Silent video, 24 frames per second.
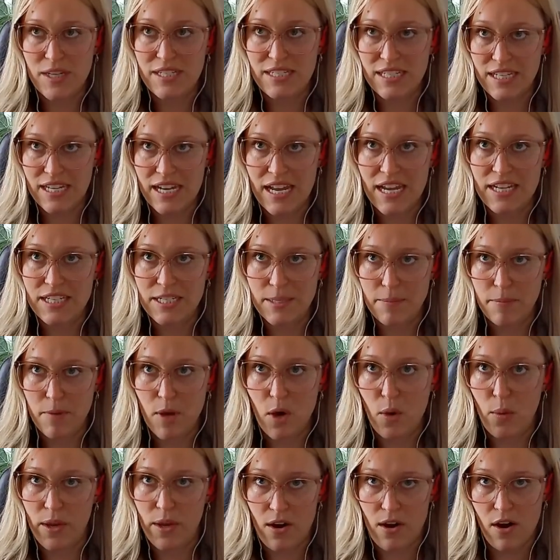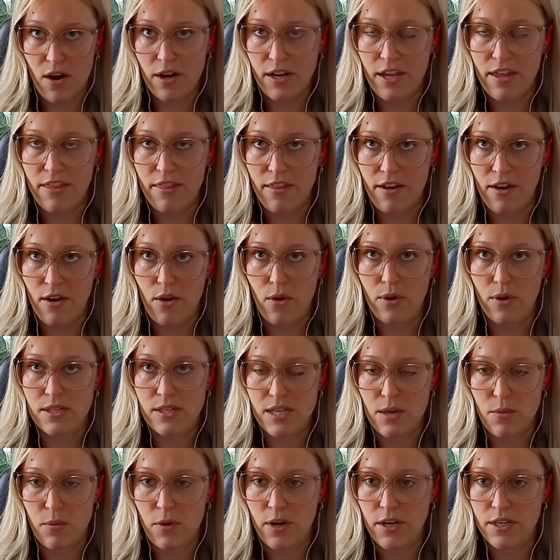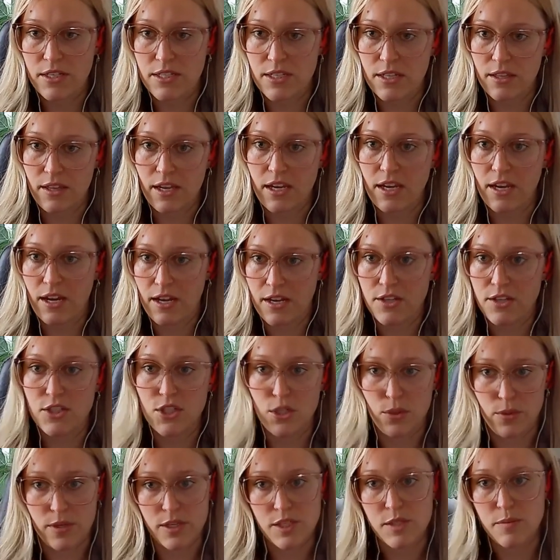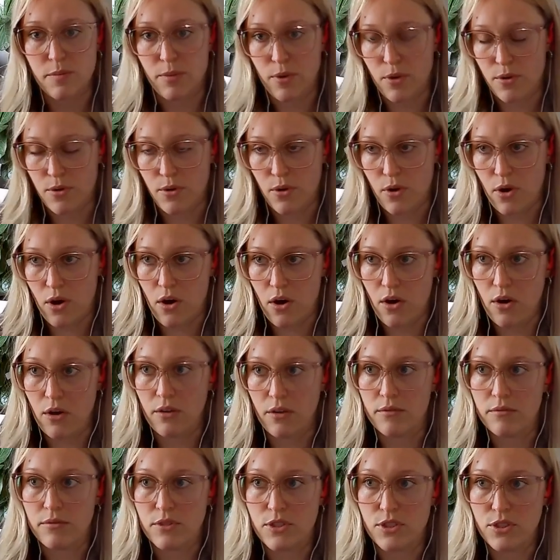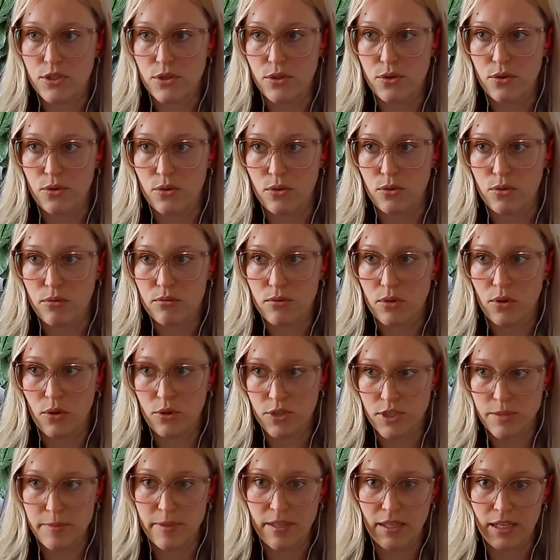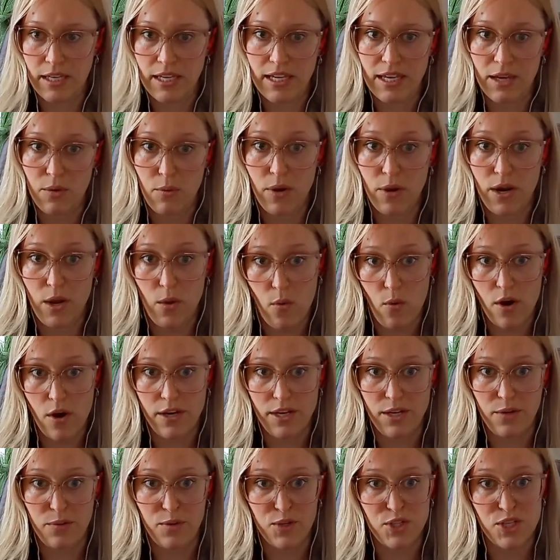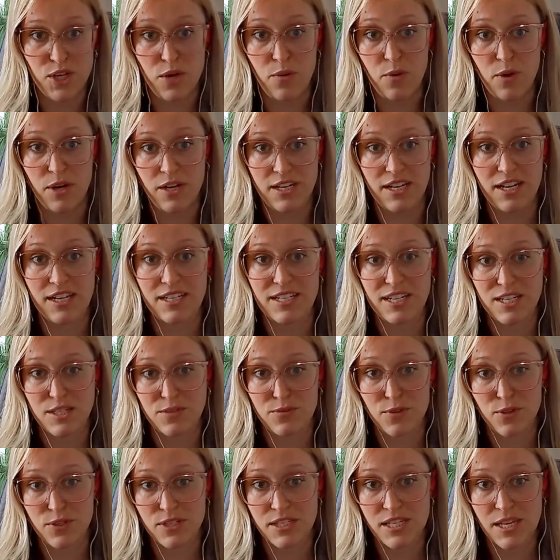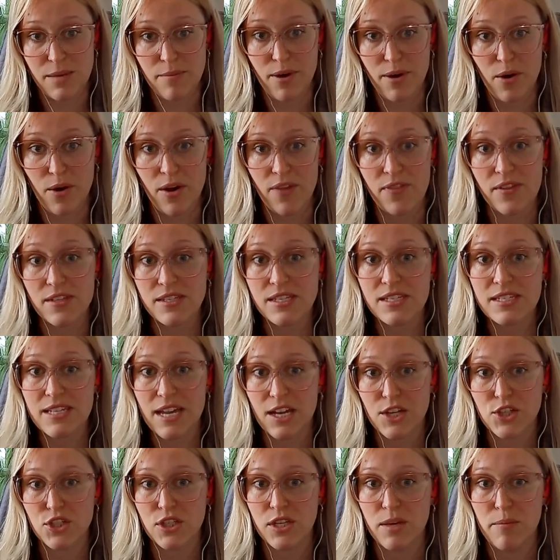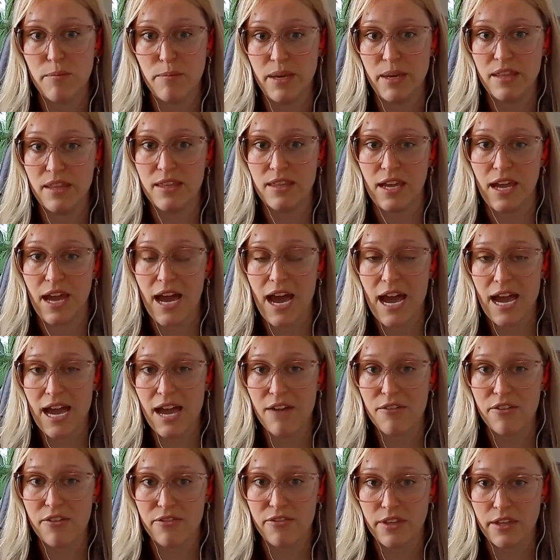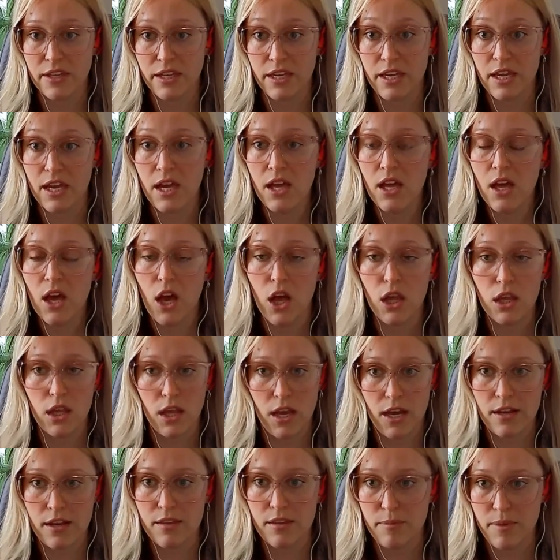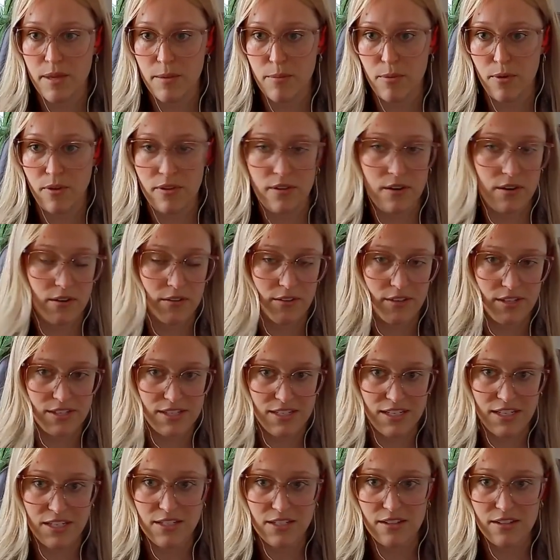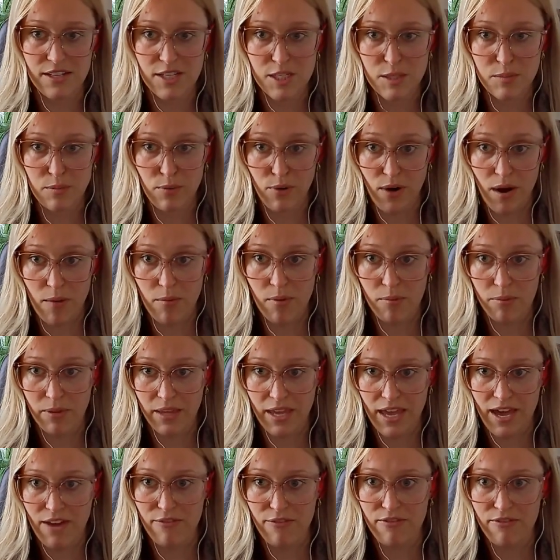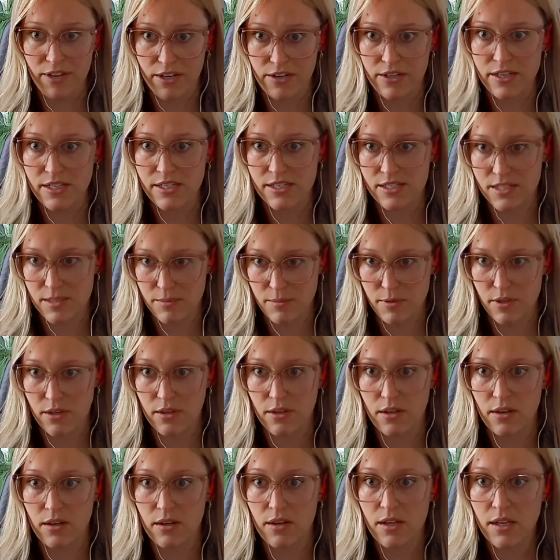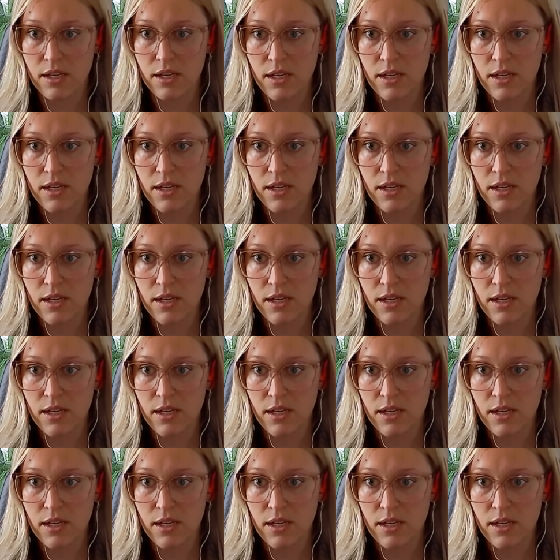I did end up going on it though, because I wanted to like kind of do his protocol to ultimately get what I wanted, which I wanted to get tests for SIBO. And this is actually a big thing. I have a feeling a lot of the people that are listening to this probably have very similar